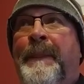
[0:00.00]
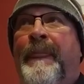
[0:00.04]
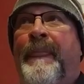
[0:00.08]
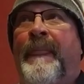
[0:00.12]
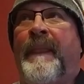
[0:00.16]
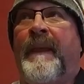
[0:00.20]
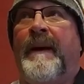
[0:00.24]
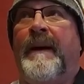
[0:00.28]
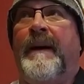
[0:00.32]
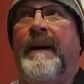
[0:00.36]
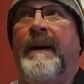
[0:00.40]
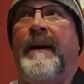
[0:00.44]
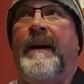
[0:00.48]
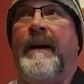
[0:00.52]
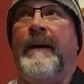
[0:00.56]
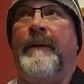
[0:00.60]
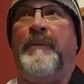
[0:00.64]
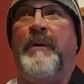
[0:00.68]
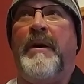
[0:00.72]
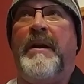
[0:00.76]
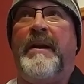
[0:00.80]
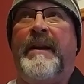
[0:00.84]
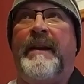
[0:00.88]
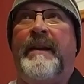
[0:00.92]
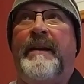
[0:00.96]
I
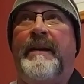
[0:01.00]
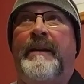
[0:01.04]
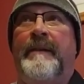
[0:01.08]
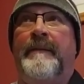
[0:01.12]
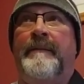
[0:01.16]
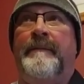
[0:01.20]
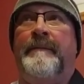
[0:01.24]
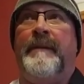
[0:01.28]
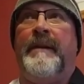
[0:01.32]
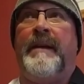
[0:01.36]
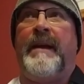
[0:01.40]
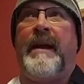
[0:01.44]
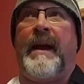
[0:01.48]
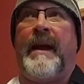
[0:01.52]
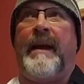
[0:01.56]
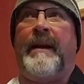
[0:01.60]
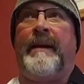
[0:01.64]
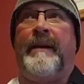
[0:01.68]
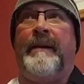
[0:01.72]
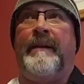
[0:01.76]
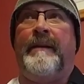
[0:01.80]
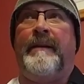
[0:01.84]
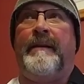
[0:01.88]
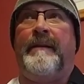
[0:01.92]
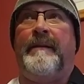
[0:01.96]
went in and had
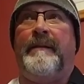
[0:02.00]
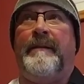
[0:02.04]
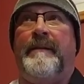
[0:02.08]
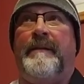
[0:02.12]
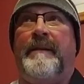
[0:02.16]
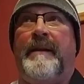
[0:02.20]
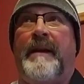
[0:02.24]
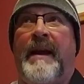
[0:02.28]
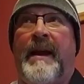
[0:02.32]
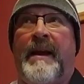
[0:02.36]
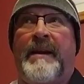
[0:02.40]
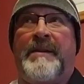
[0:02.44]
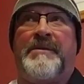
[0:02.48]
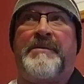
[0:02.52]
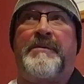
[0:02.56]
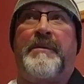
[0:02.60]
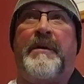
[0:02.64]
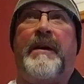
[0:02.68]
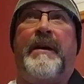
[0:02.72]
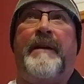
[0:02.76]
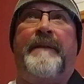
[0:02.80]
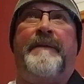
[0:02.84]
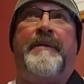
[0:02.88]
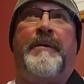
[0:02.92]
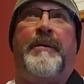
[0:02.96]
an
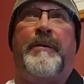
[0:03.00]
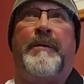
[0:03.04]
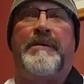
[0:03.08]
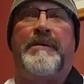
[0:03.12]
x-ray, of course,